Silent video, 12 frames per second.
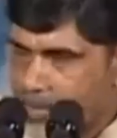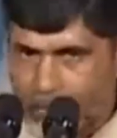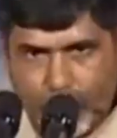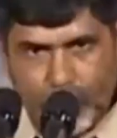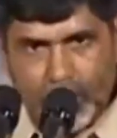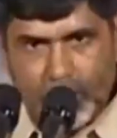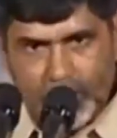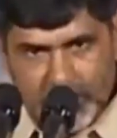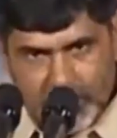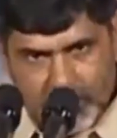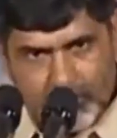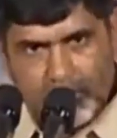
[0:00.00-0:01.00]
You and
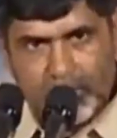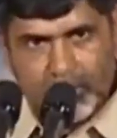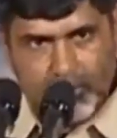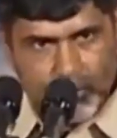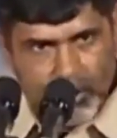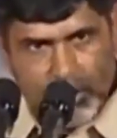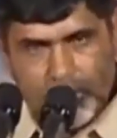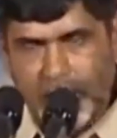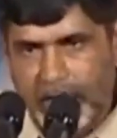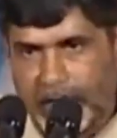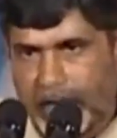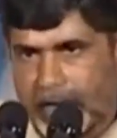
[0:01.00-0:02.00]
Mr. Tony
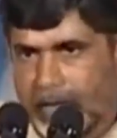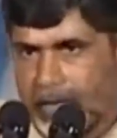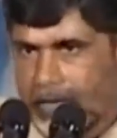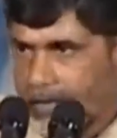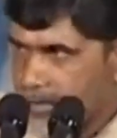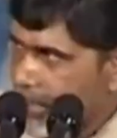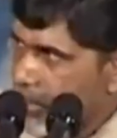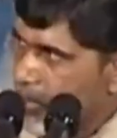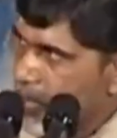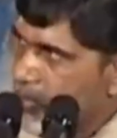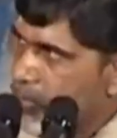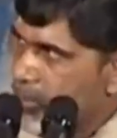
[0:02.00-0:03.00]
Blair, they are
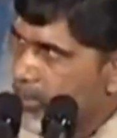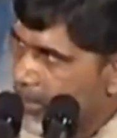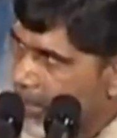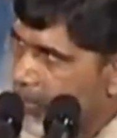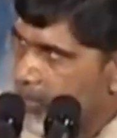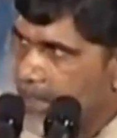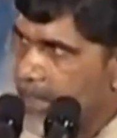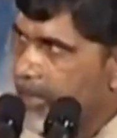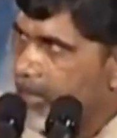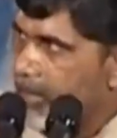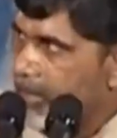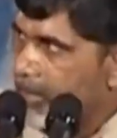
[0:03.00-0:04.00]
promoting third way.
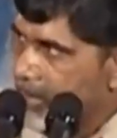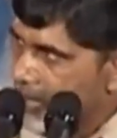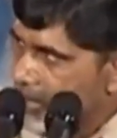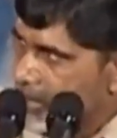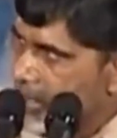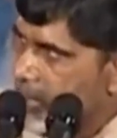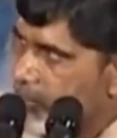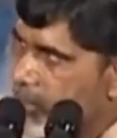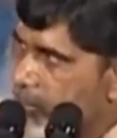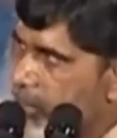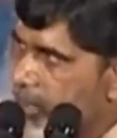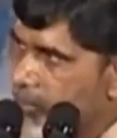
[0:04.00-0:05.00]
In the same
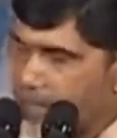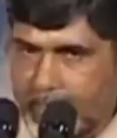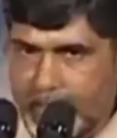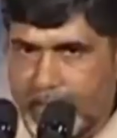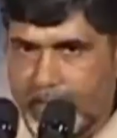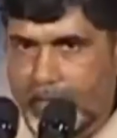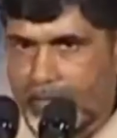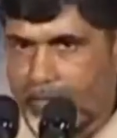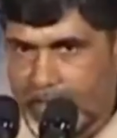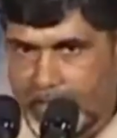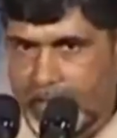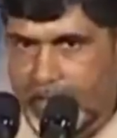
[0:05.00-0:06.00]
way we are working
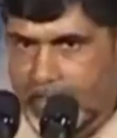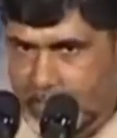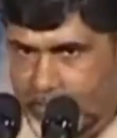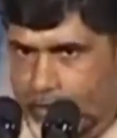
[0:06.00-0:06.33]
for the last